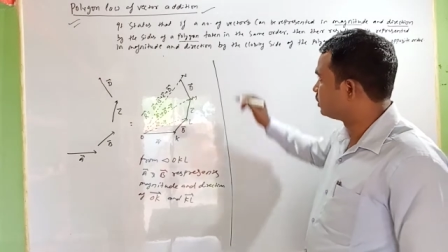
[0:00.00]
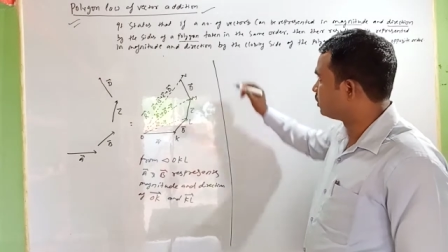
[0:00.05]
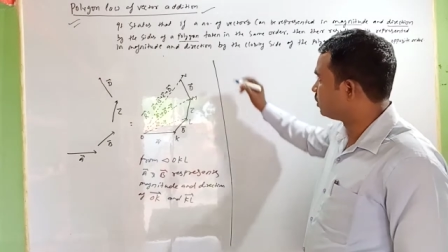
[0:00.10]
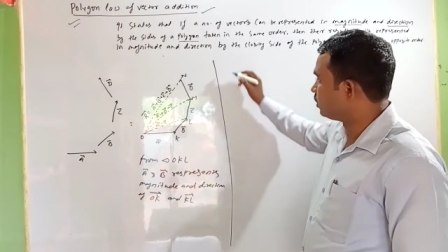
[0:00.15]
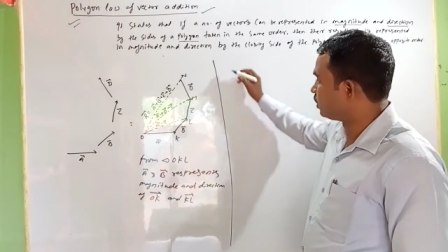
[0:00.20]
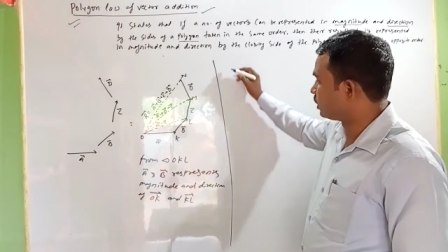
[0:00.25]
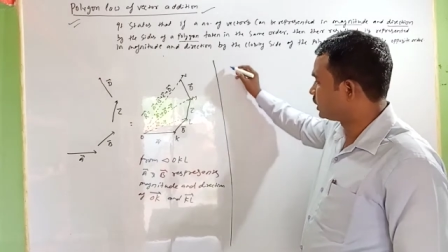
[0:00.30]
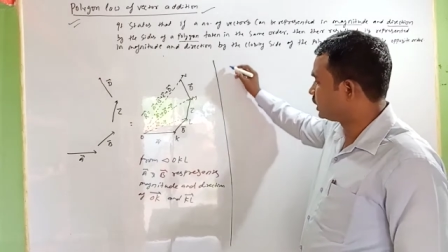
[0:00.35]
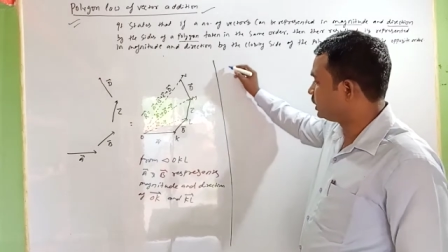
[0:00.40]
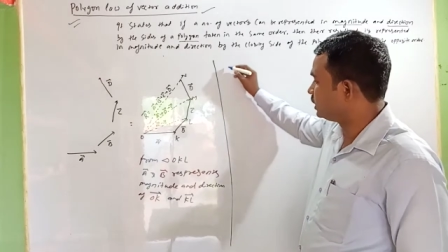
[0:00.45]

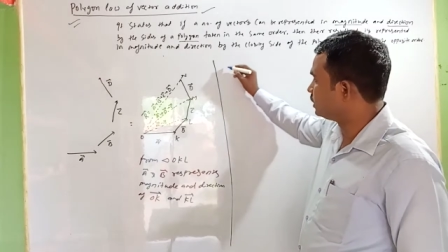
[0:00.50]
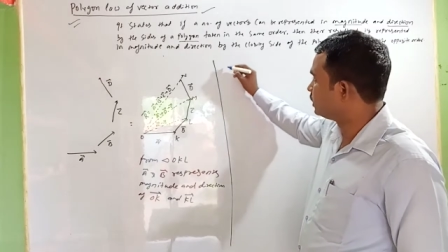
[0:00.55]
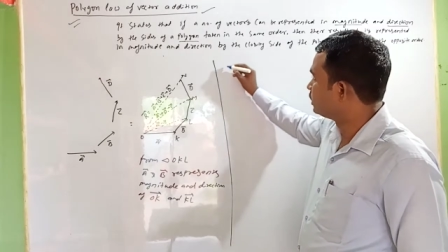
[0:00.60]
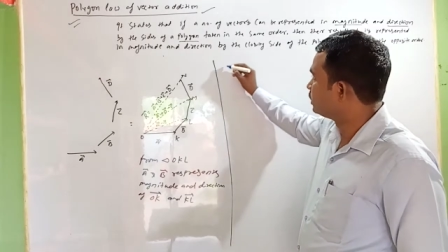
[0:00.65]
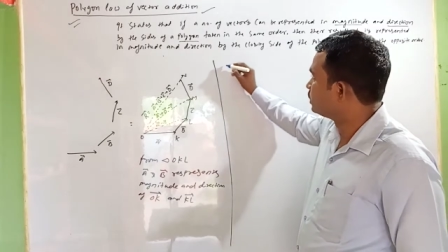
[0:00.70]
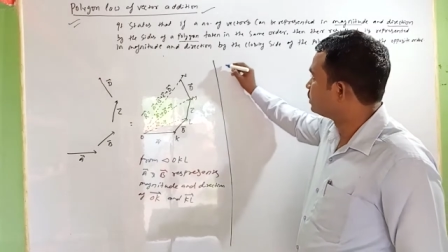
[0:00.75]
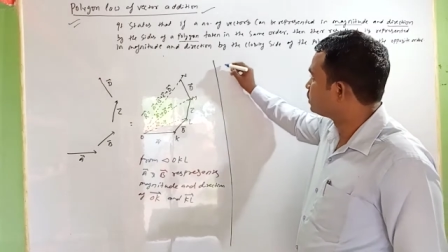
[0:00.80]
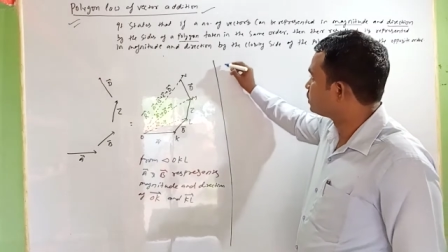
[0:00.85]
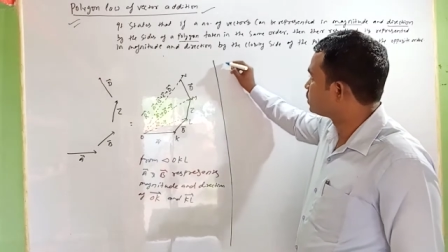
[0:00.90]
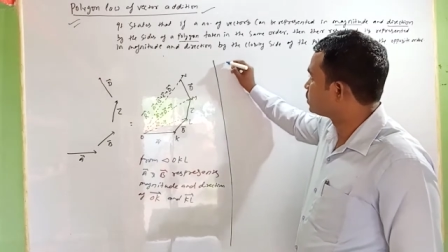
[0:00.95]
Okay,
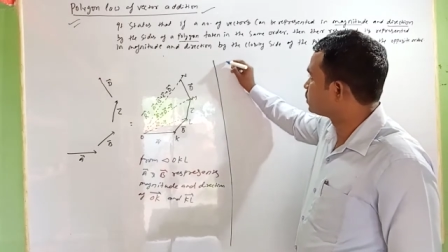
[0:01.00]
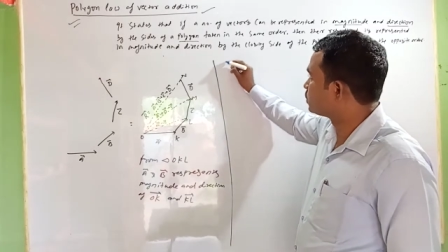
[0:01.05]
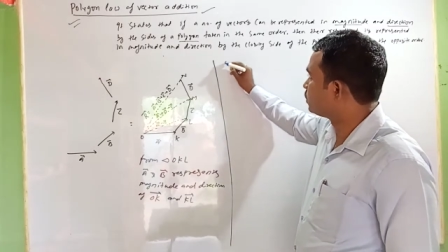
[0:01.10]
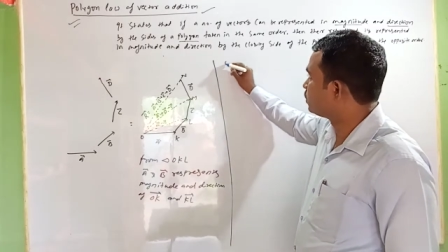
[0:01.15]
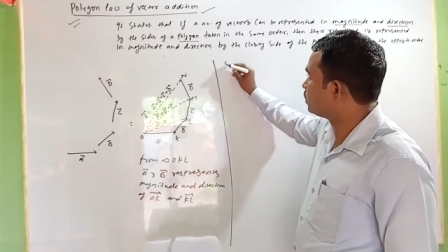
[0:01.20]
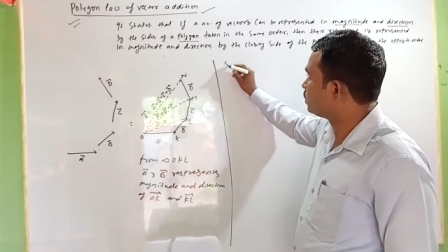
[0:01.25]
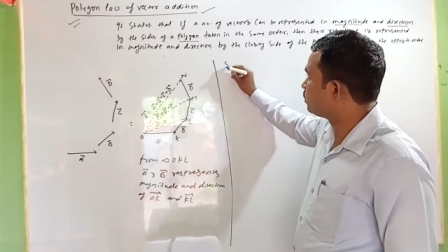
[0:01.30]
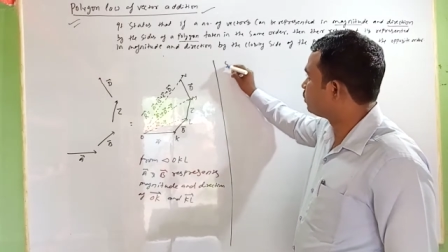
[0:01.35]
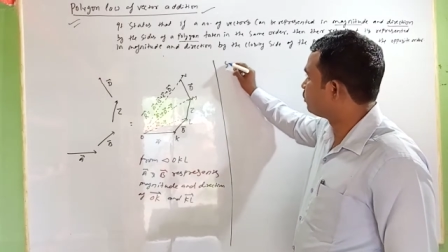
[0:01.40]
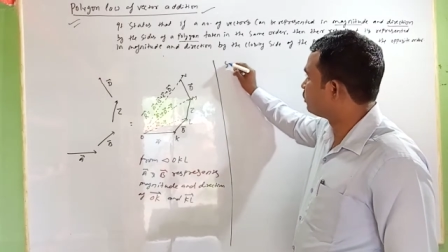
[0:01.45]

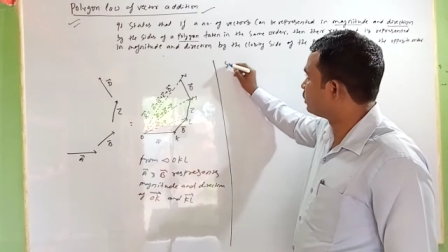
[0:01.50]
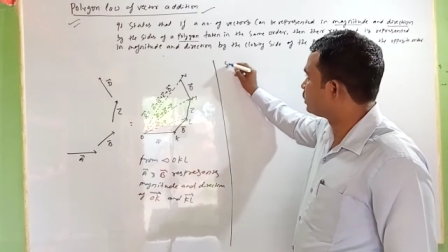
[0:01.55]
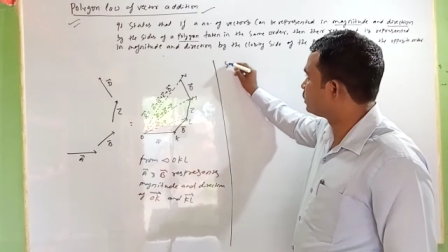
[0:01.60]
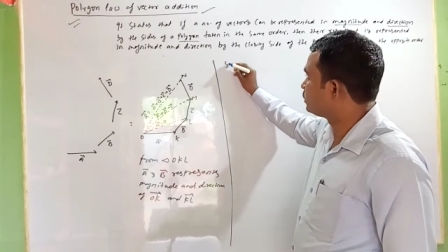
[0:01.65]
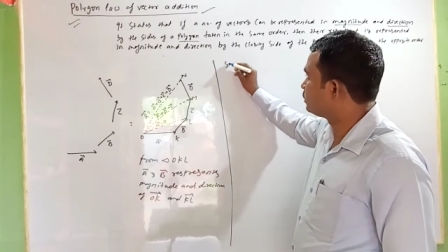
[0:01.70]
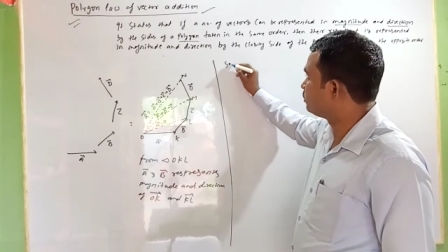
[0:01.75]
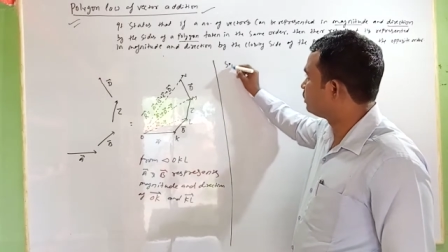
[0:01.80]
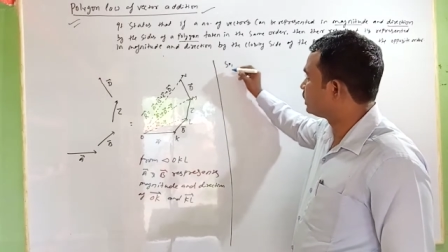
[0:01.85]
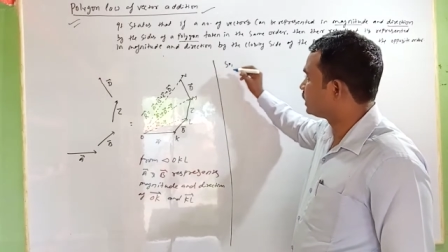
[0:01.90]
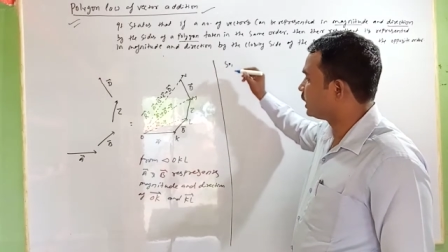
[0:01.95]
so what
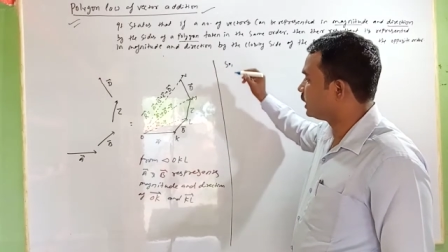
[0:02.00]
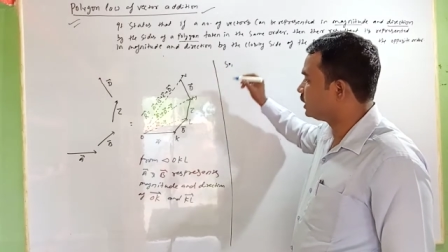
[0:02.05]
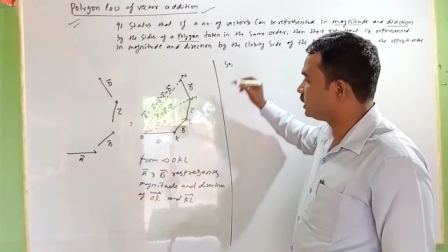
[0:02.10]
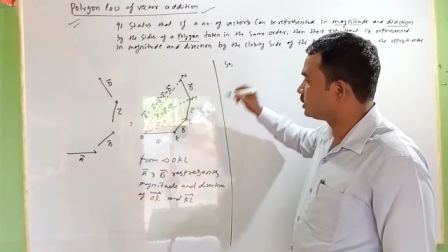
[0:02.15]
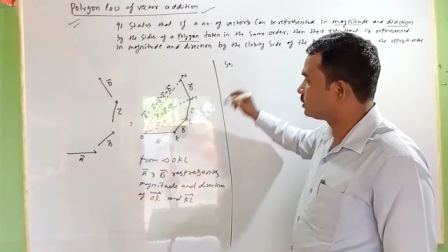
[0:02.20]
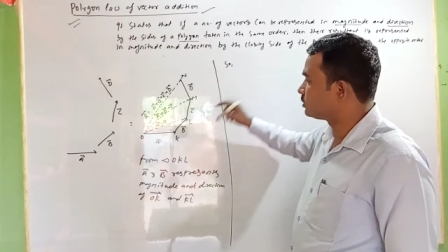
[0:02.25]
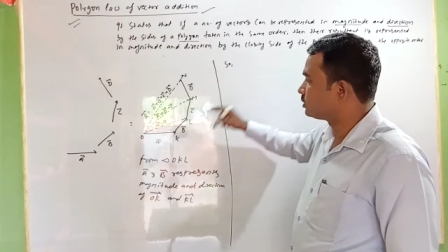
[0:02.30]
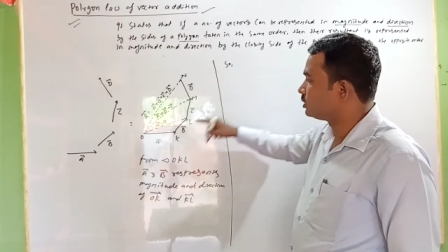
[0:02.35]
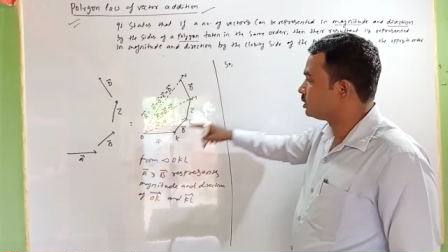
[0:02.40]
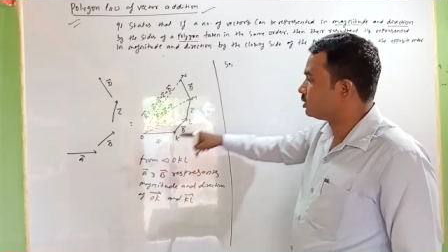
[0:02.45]
you will
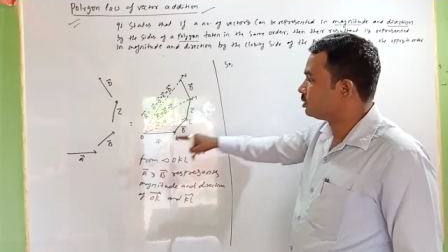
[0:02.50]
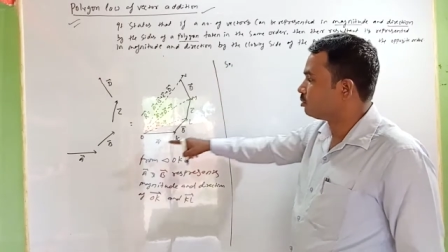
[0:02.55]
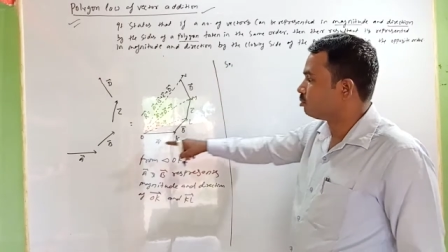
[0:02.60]
write,